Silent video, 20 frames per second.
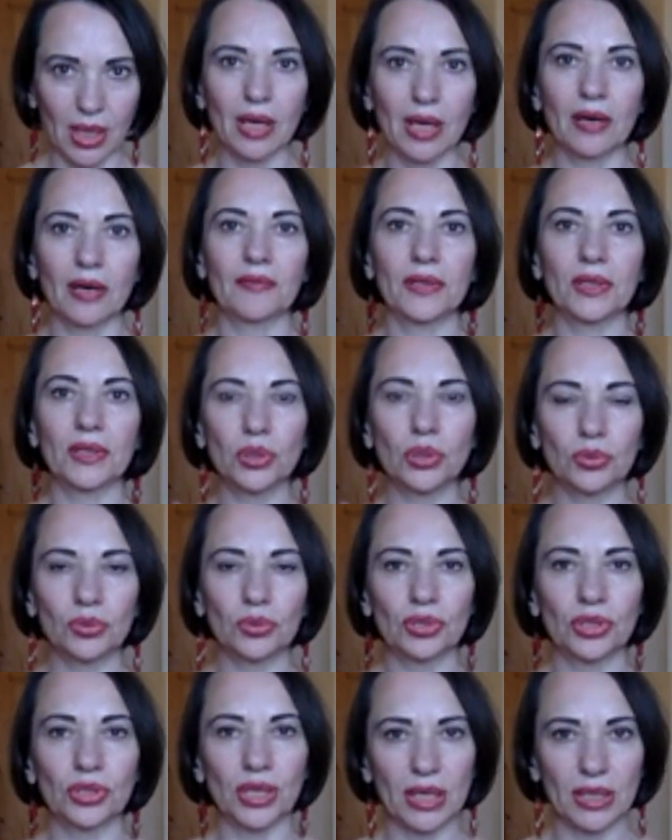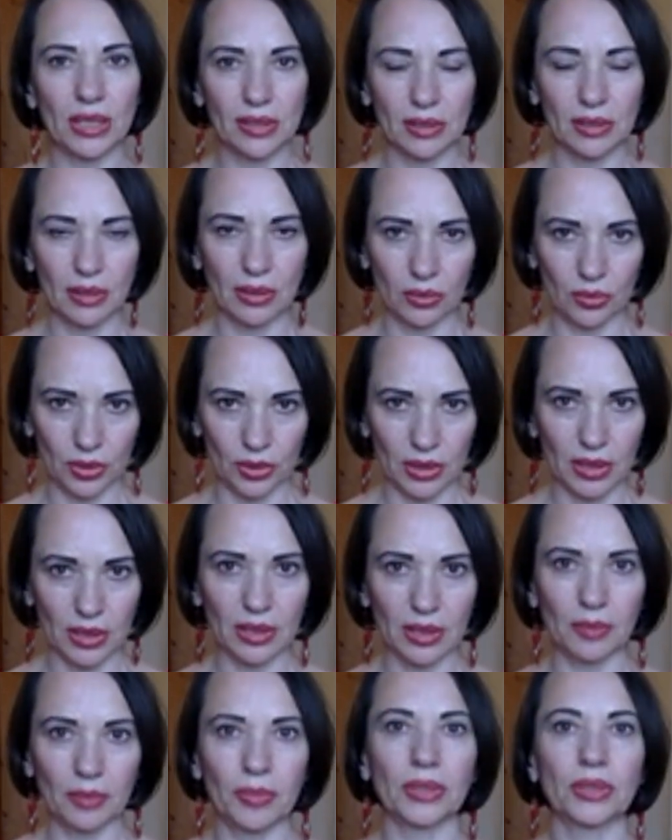When you just learning
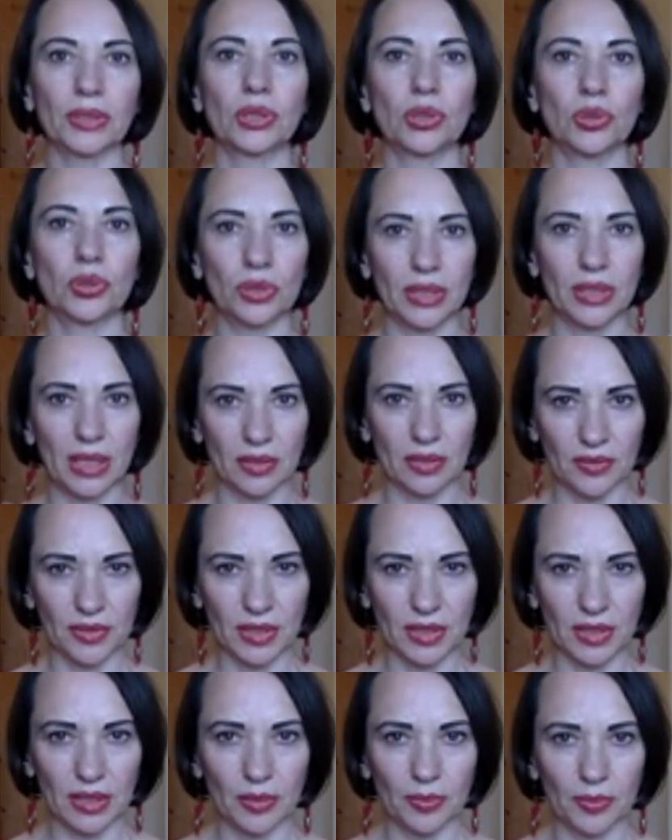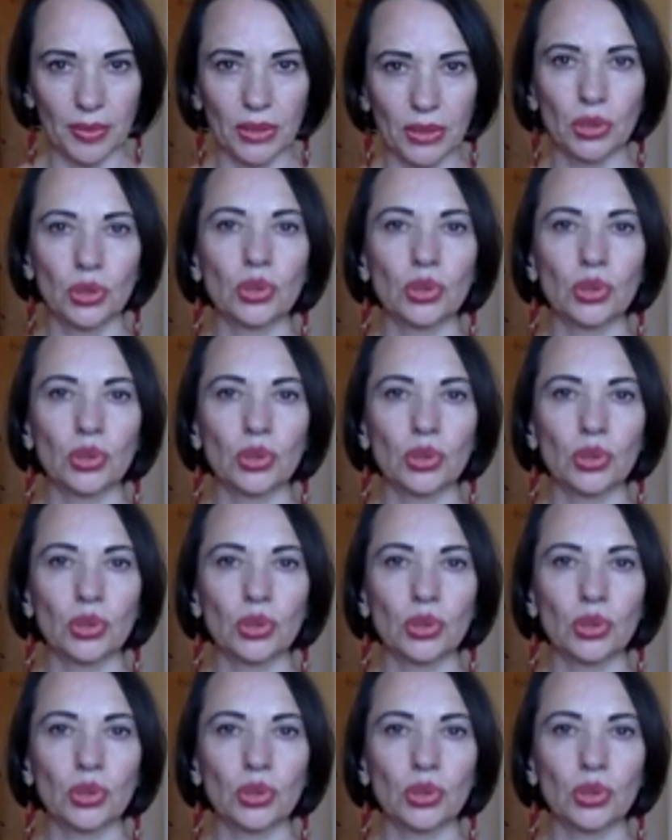Colourpuncture, you start with Colourpuncture.